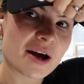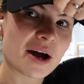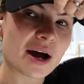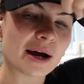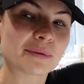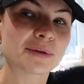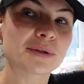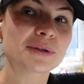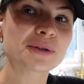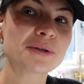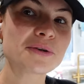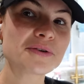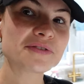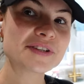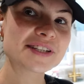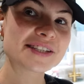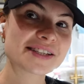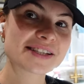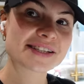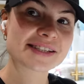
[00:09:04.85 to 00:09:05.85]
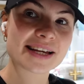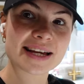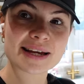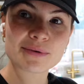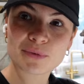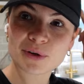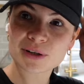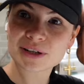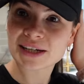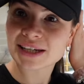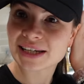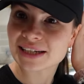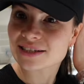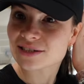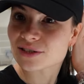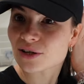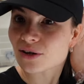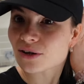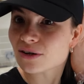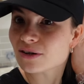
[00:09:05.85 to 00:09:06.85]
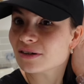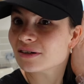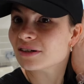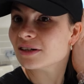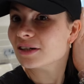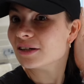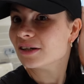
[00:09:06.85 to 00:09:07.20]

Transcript: I'm not sure if it's the same one he's got.